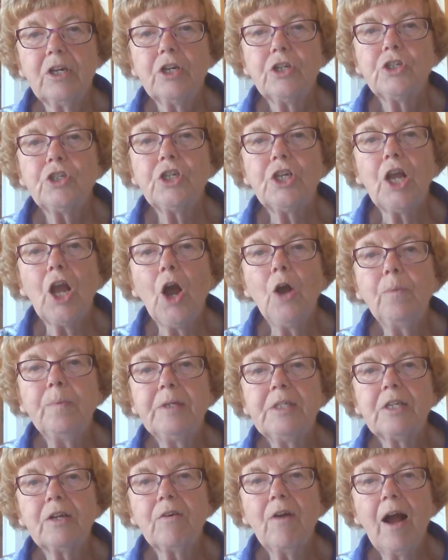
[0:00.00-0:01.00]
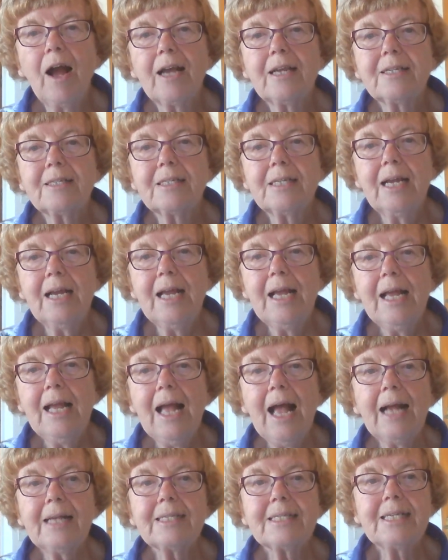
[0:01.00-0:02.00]
She opened her eyes,
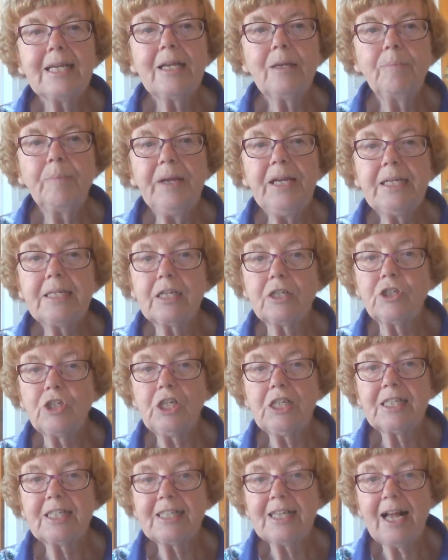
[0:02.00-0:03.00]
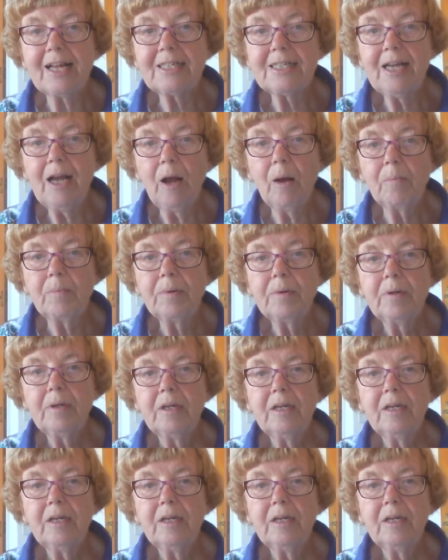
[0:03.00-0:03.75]
and seeing Peter, she sat up.